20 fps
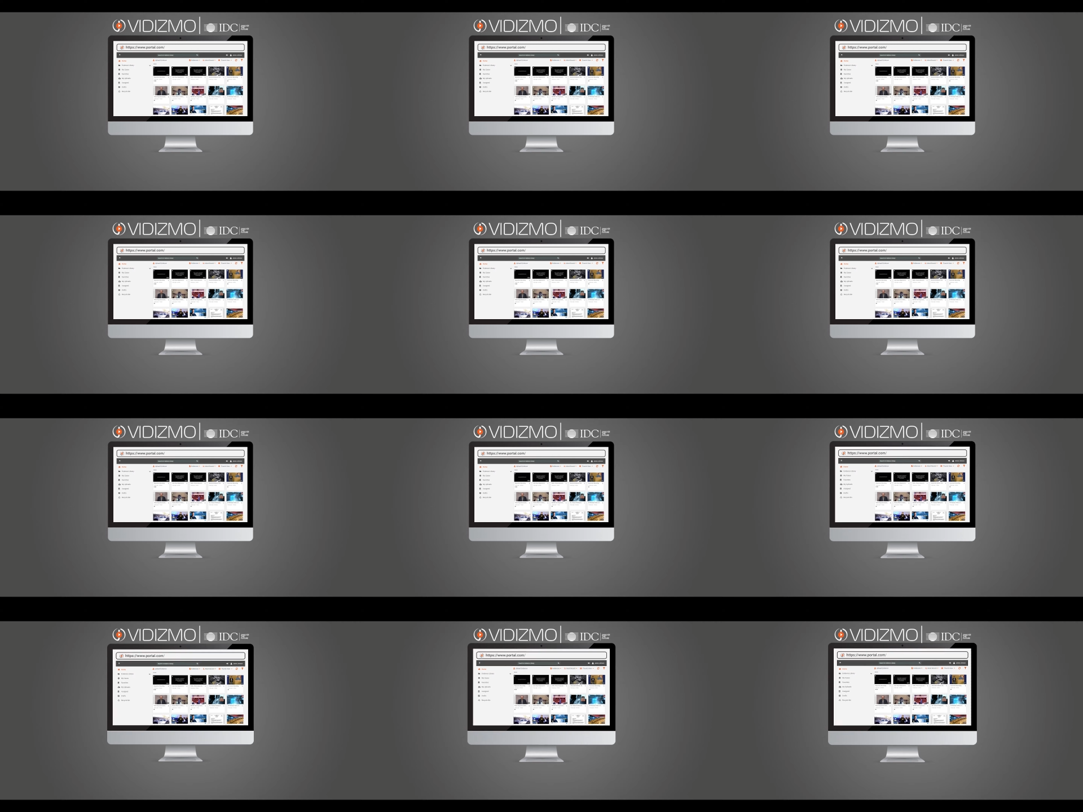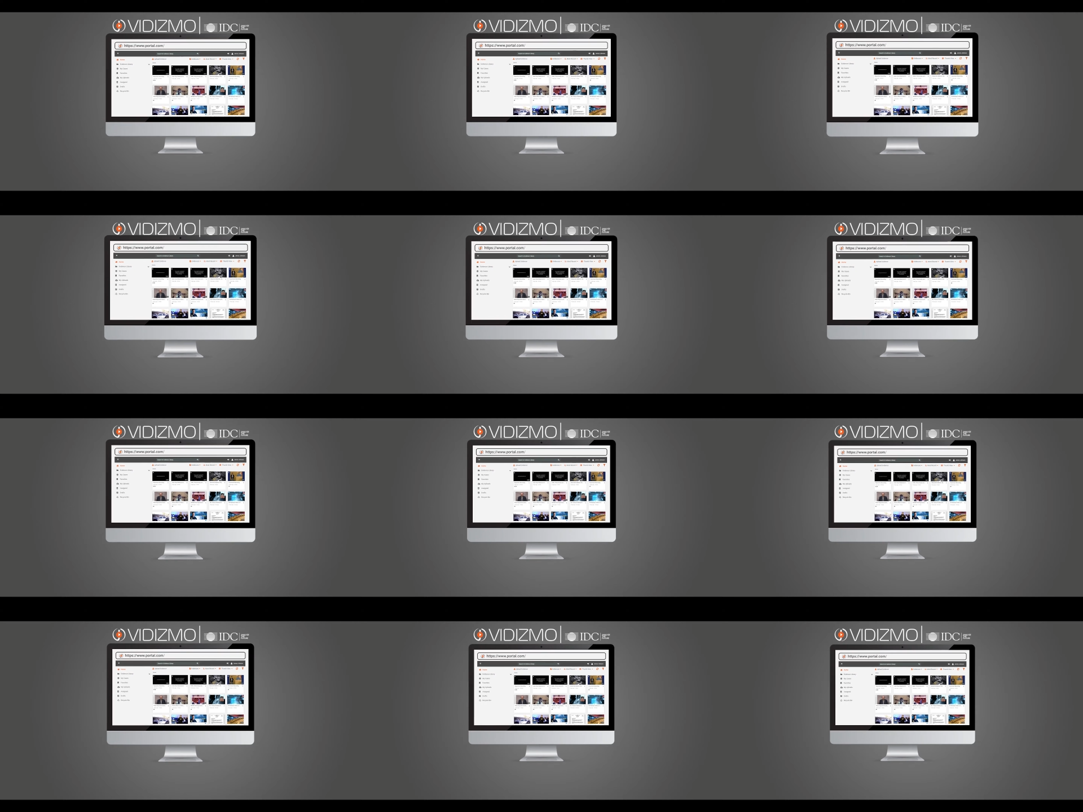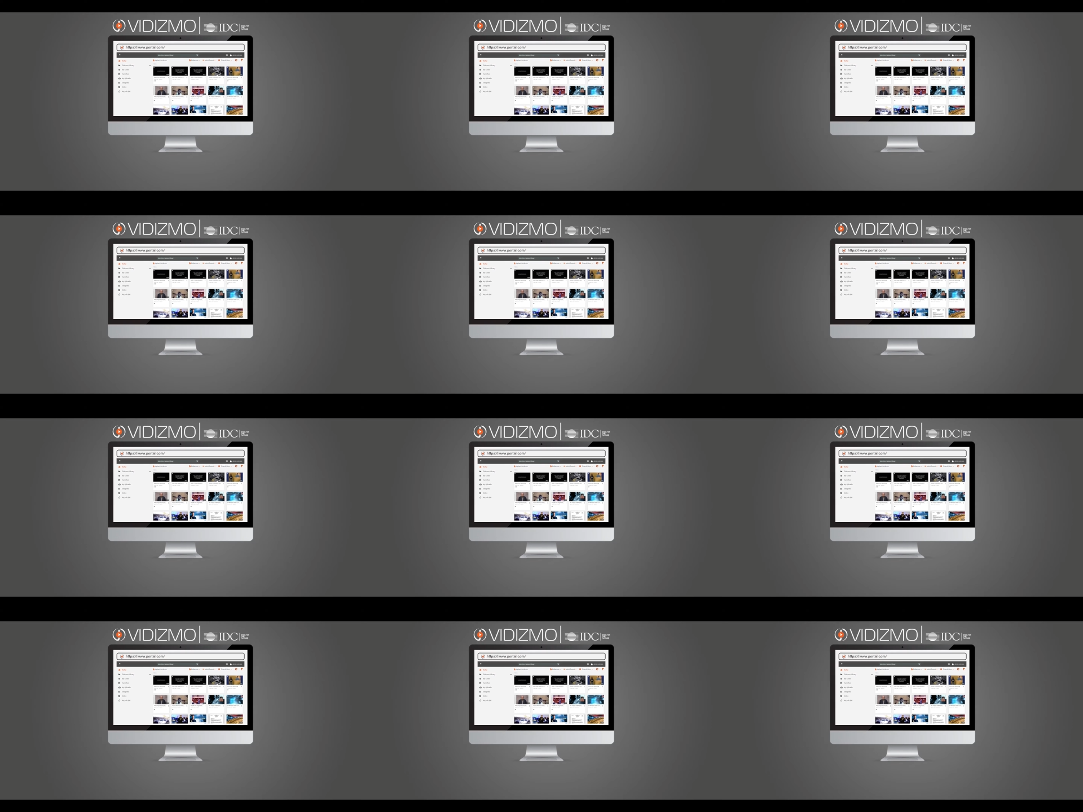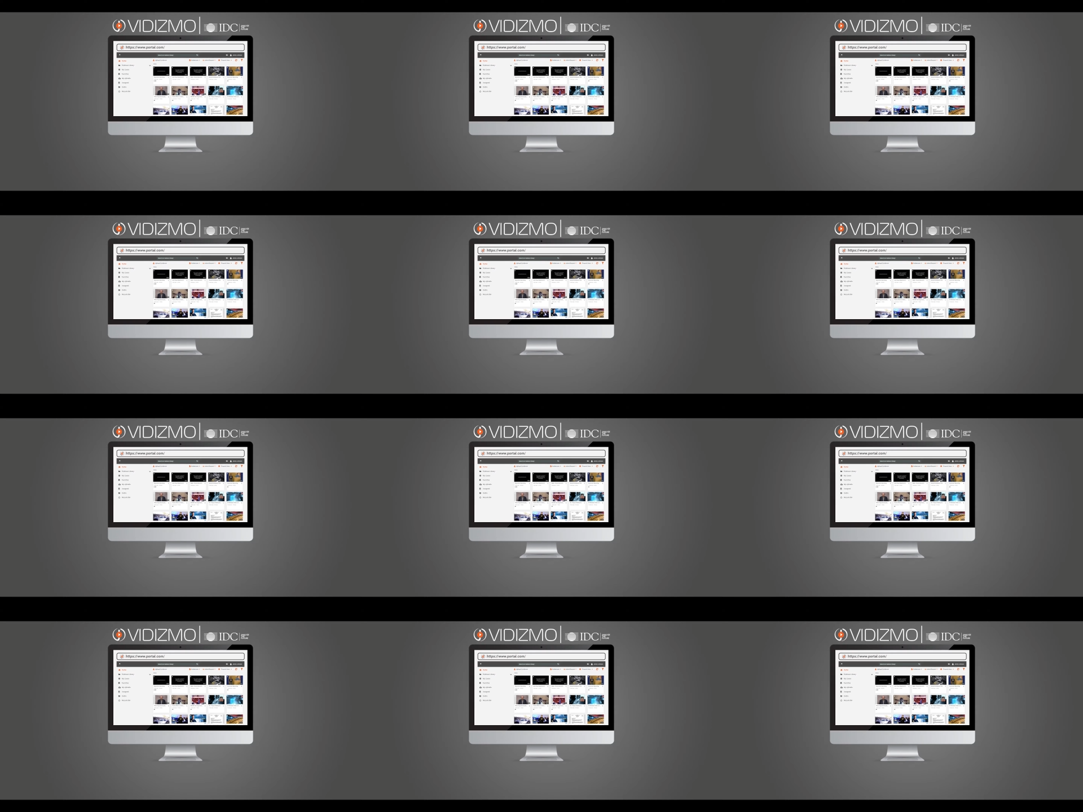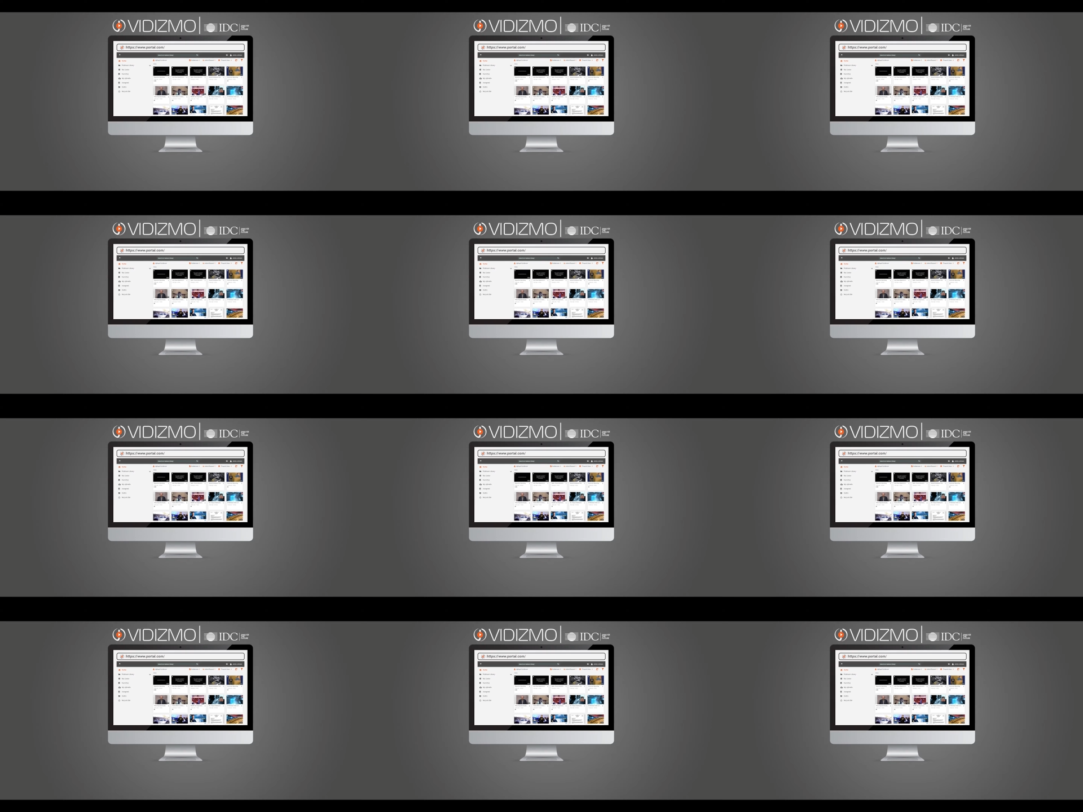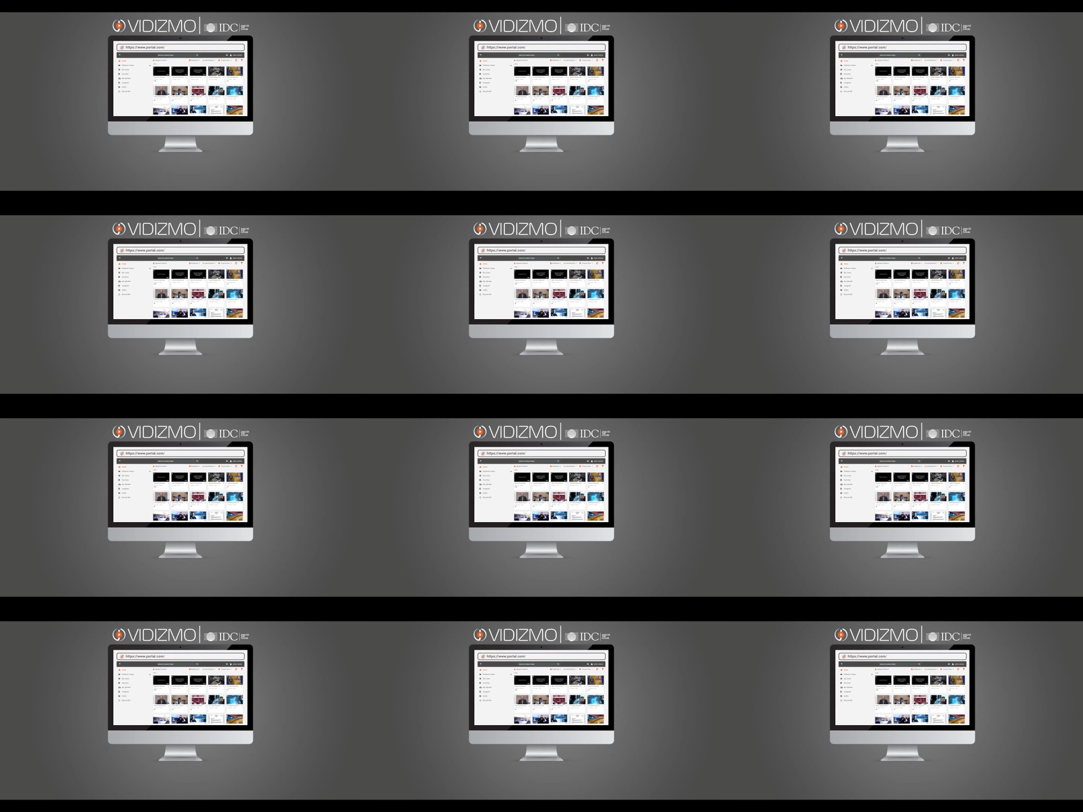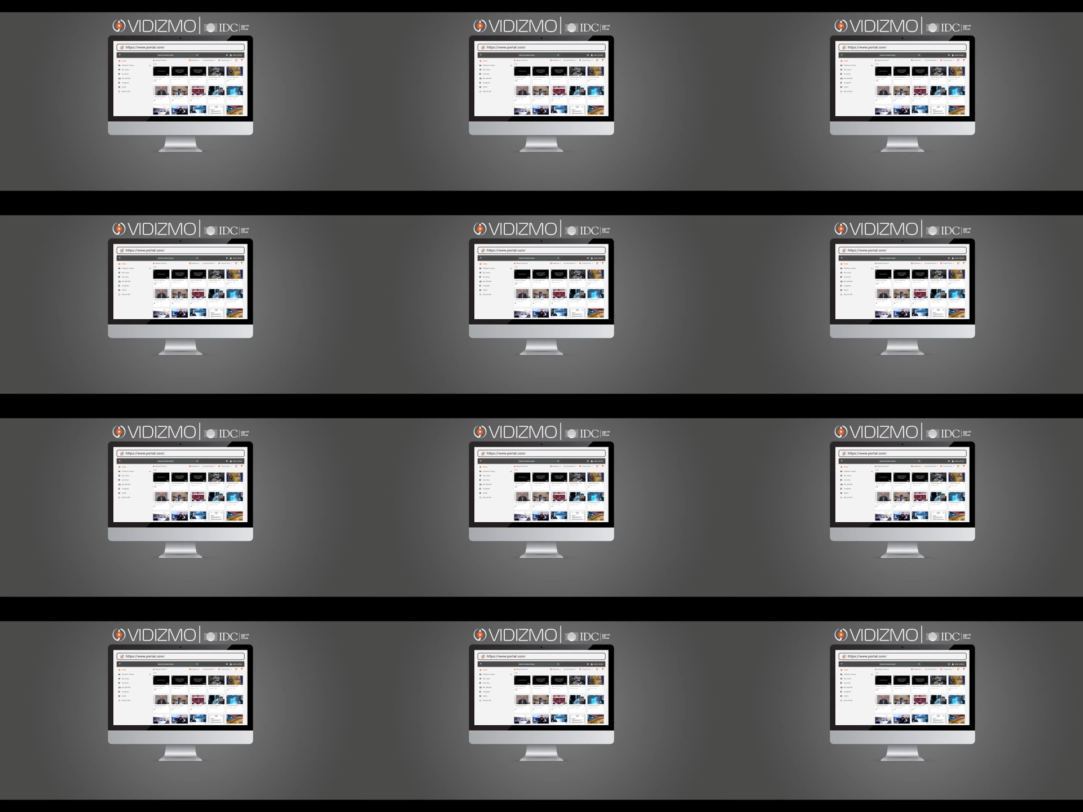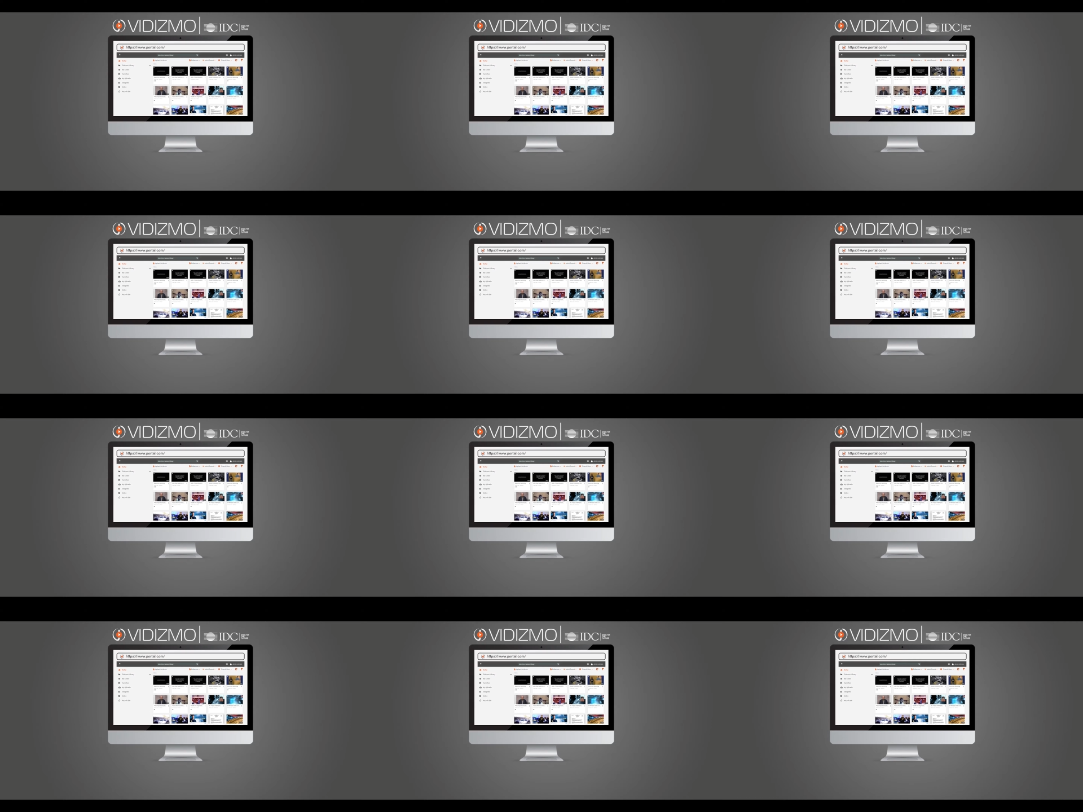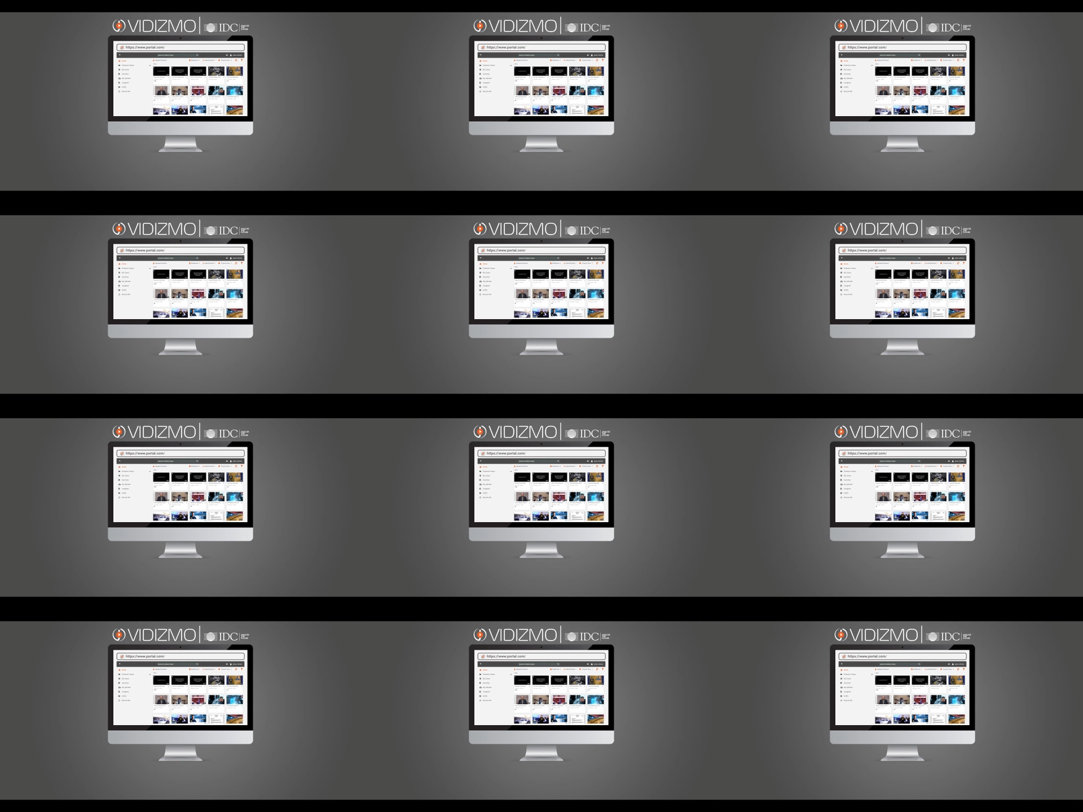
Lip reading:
[unreadable: no face in view]